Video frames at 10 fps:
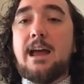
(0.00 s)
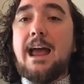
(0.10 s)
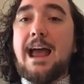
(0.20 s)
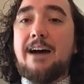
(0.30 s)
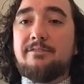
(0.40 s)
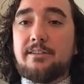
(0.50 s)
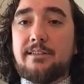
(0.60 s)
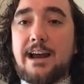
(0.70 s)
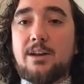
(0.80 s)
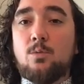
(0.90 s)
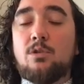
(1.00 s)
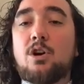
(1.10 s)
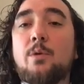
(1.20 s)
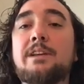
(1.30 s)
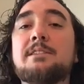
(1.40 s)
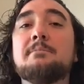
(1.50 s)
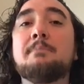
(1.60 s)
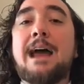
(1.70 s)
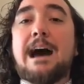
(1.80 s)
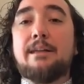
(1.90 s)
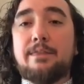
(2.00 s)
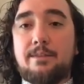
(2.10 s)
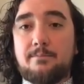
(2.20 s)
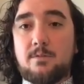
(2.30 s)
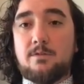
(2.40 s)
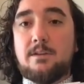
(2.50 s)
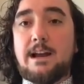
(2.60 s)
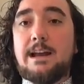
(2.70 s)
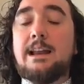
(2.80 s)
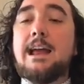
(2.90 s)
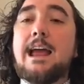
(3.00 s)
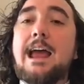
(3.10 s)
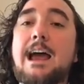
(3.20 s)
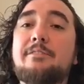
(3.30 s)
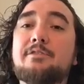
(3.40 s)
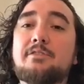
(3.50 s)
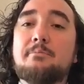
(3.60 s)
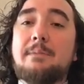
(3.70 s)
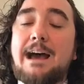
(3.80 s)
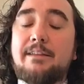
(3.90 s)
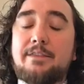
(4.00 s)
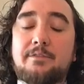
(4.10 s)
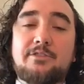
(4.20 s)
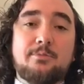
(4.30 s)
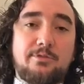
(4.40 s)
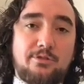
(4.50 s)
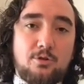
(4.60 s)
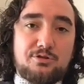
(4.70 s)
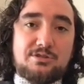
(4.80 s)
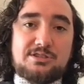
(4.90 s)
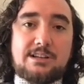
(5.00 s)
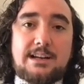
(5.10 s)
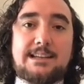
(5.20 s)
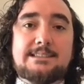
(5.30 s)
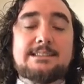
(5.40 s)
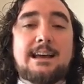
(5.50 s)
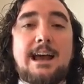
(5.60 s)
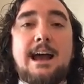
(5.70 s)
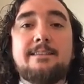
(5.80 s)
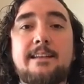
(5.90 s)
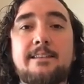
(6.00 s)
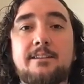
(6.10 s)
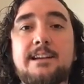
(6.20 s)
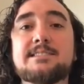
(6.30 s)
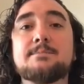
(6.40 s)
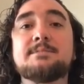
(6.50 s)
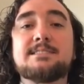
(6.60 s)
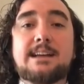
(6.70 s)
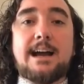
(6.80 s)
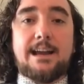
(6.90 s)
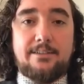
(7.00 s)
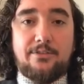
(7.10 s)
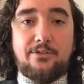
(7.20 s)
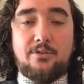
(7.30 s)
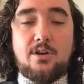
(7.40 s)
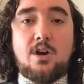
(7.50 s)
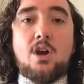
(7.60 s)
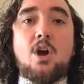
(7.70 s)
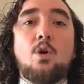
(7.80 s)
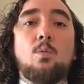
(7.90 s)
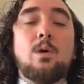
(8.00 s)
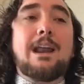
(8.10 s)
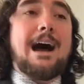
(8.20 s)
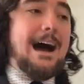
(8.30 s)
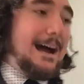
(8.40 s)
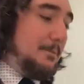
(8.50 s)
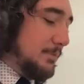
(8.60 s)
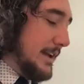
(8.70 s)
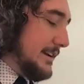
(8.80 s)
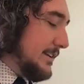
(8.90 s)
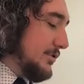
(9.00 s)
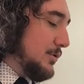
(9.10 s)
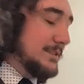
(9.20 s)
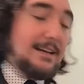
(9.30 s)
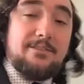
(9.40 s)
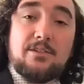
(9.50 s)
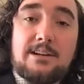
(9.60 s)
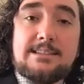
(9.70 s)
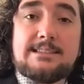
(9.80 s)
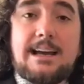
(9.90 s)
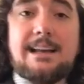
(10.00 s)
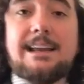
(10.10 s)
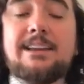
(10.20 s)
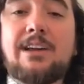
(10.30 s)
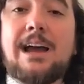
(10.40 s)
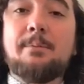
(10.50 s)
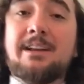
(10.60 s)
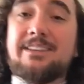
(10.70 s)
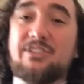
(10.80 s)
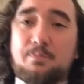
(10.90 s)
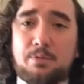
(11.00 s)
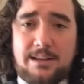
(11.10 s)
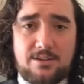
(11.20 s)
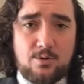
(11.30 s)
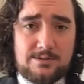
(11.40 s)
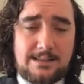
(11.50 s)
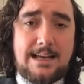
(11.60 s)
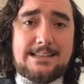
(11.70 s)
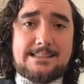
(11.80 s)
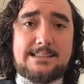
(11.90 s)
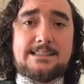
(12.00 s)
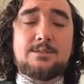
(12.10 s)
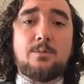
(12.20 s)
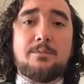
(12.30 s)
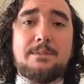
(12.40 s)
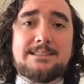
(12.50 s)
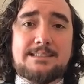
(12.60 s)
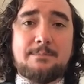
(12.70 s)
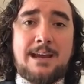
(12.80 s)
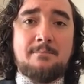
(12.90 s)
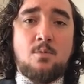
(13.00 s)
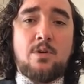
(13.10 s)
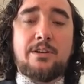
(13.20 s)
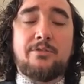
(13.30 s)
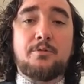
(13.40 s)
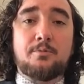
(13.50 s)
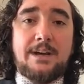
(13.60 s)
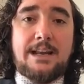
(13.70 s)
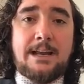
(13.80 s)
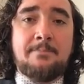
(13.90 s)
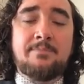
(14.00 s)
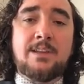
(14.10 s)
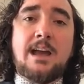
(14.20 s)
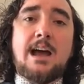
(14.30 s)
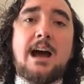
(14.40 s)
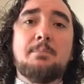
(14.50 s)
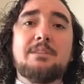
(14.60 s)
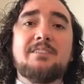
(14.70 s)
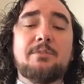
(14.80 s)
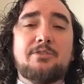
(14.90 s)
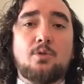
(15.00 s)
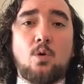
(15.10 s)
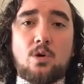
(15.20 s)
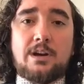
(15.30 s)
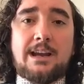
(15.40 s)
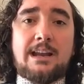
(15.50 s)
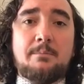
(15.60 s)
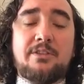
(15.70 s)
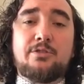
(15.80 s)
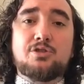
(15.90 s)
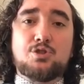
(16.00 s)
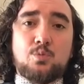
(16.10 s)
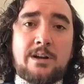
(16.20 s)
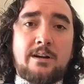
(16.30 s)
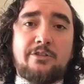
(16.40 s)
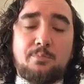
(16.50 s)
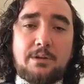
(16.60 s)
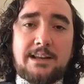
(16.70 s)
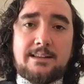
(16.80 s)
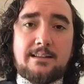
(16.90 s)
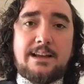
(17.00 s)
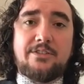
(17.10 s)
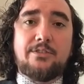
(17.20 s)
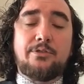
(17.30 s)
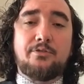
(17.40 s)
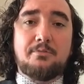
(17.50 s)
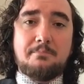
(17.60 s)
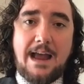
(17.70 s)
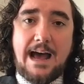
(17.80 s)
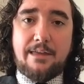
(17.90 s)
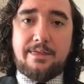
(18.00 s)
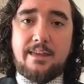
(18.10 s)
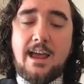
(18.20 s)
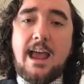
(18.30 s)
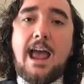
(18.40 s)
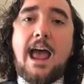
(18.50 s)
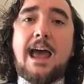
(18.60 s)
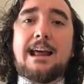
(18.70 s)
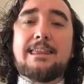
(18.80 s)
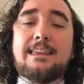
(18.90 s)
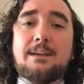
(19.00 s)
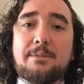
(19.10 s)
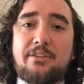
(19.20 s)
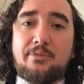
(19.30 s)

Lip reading: After that, it will go into math, all right? After the math, there is some social studies, and then there is some science. What I plan to do, as I've already said, is I am going to split those lessons with Mrs. Mang Morris for reading. I believe Mr. Horrigan and Mr. Schwinn are splitting the lessons for math, and I think Mrs.